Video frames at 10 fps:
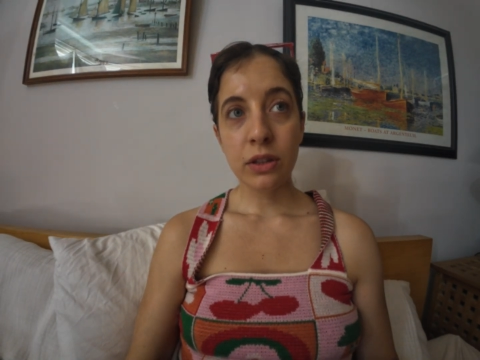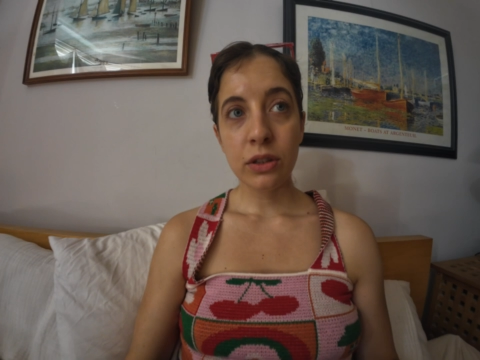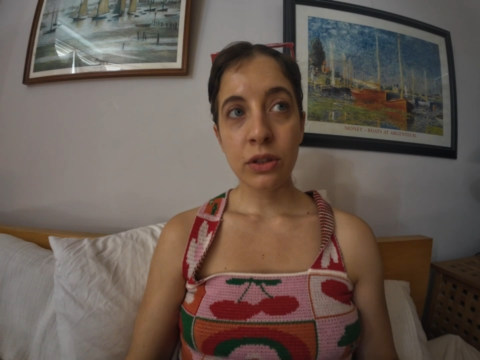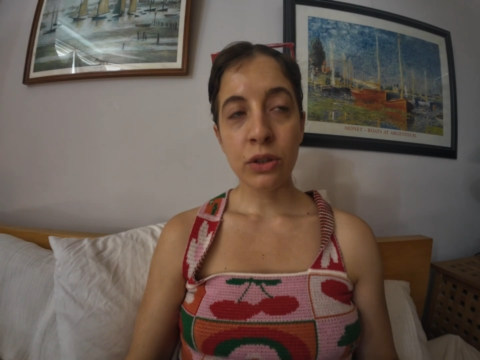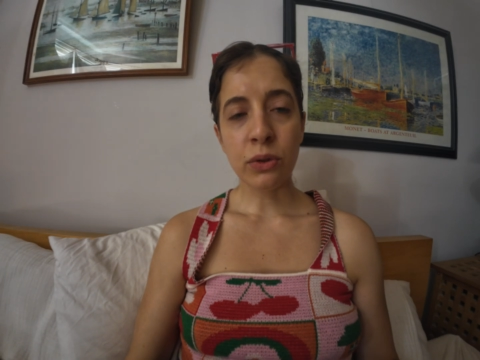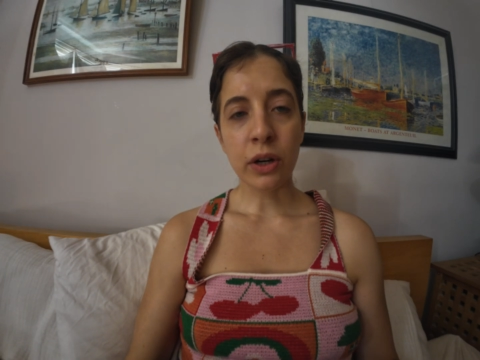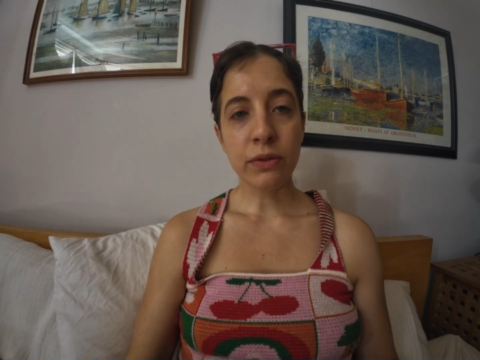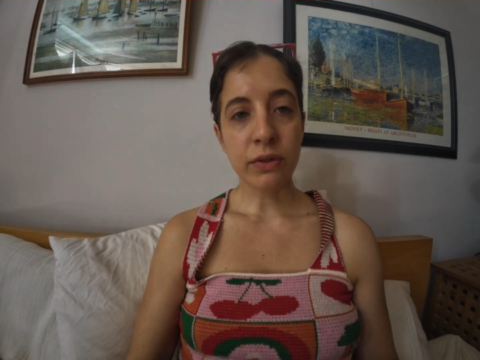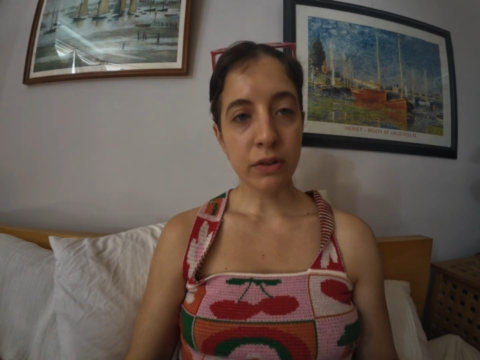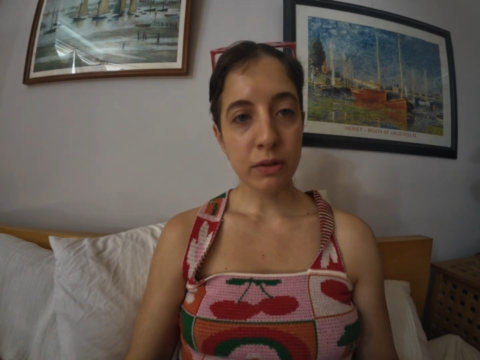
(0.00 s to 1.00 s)
you are
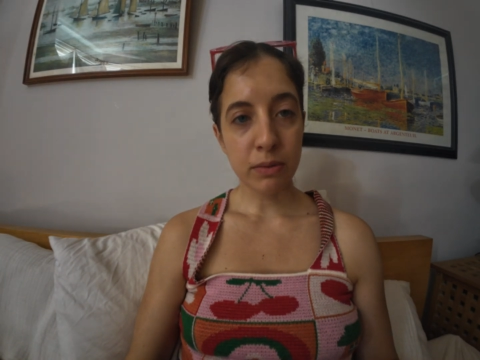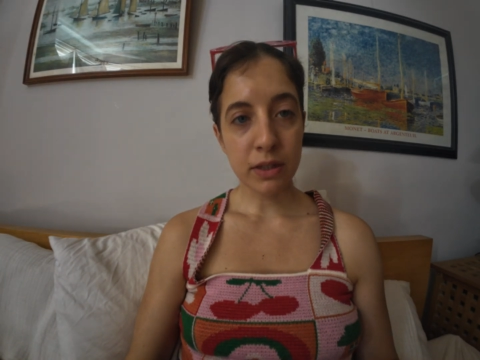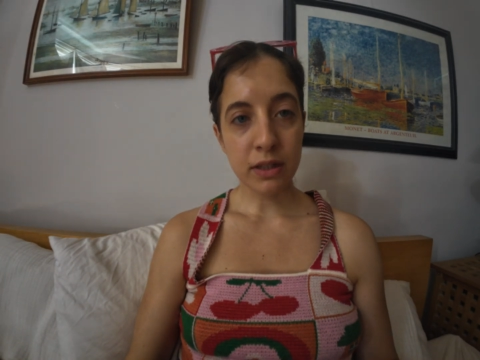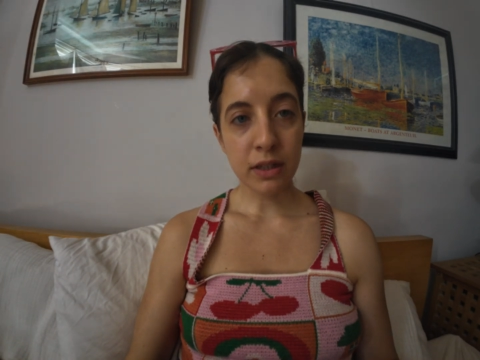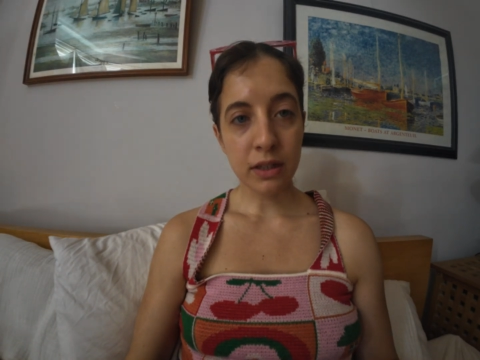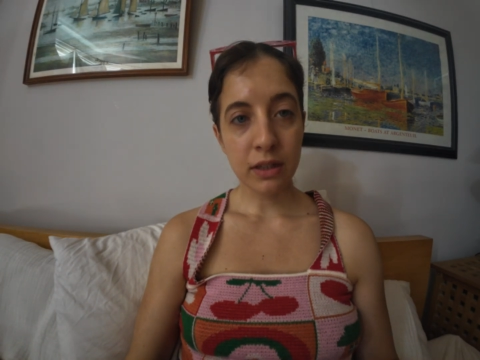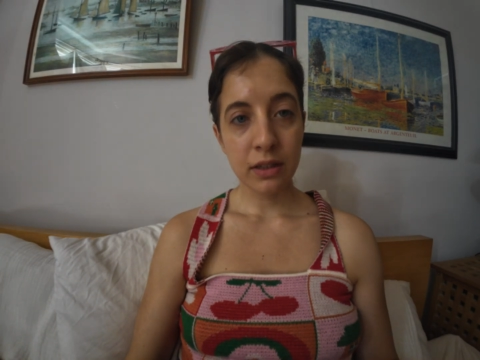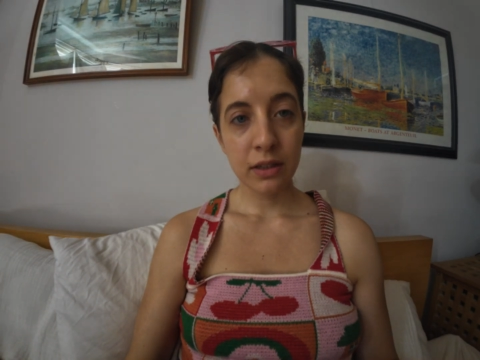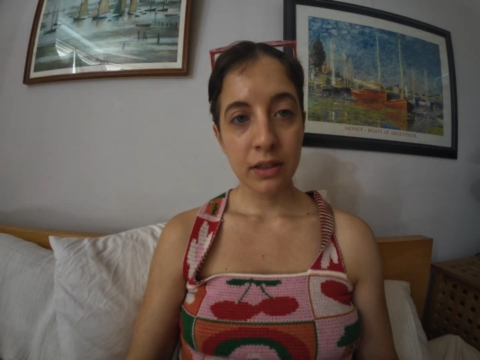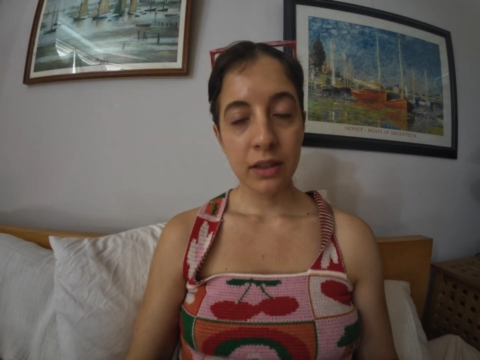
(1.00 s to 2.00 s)
very busy
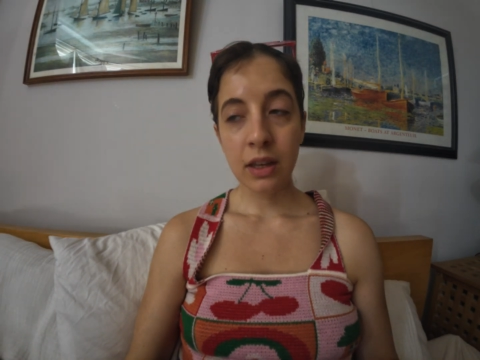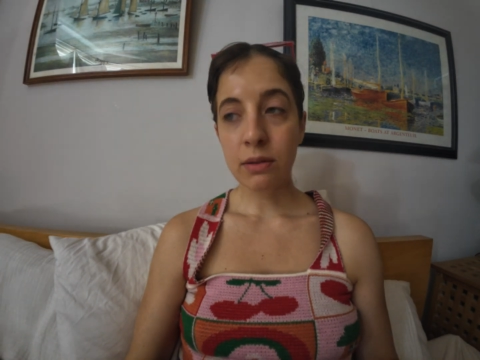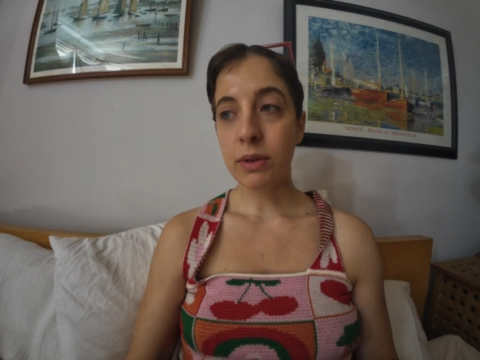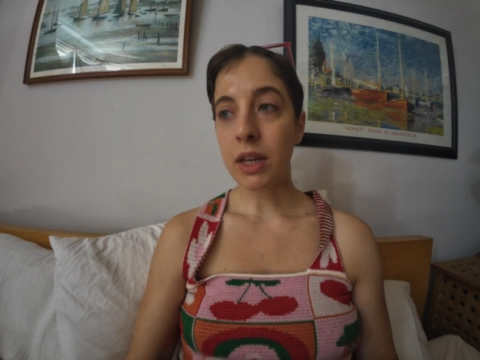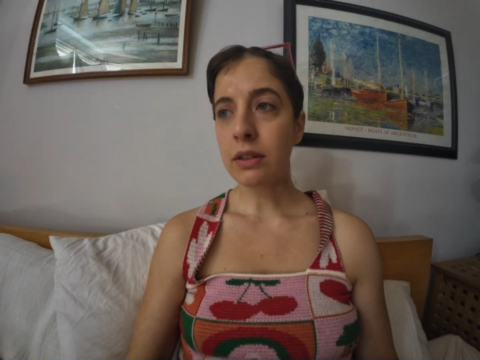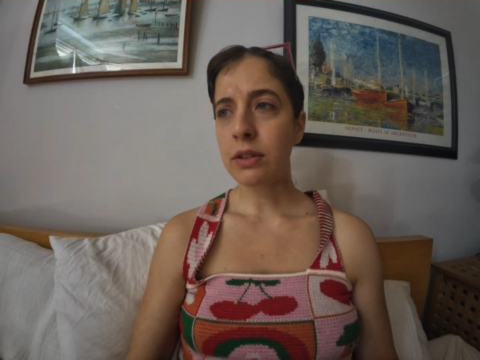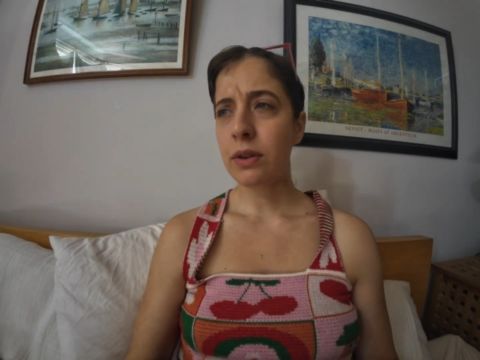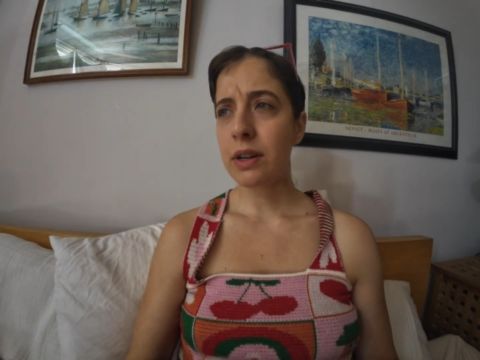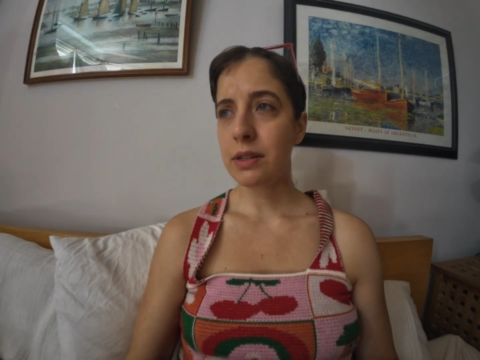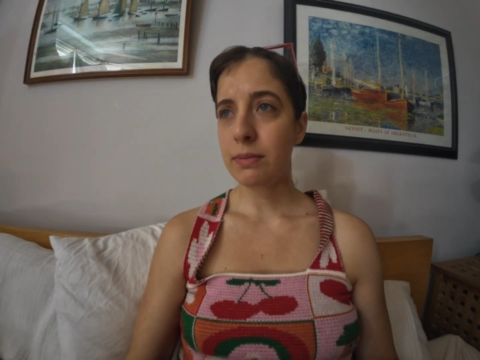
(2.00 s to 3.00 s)
can be
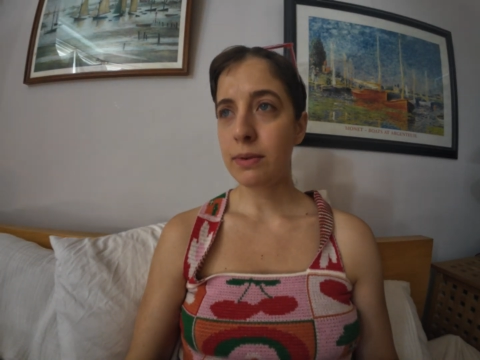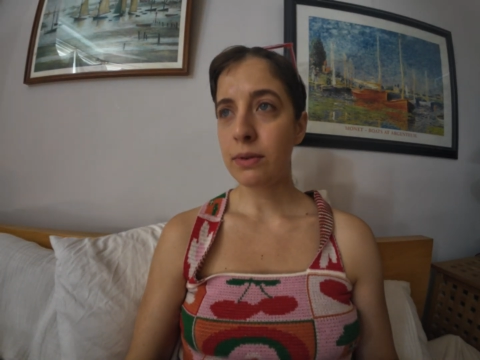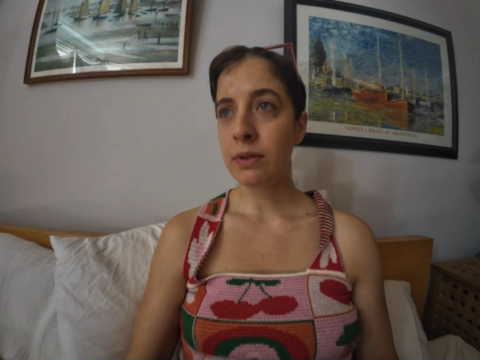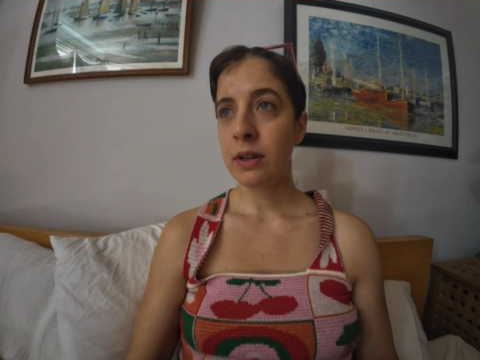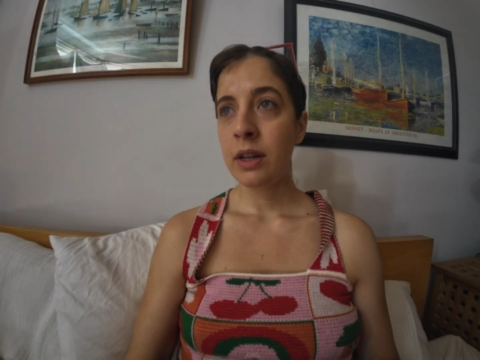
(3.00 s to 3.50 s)
incredible.